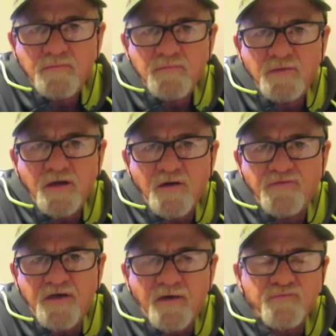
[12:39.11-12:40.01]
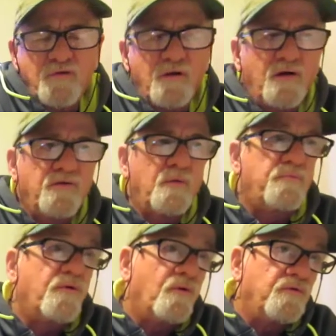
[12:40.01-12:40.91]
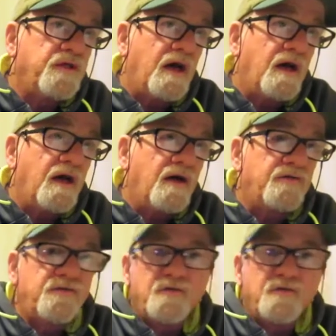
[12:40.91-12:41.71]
Because after all the protests,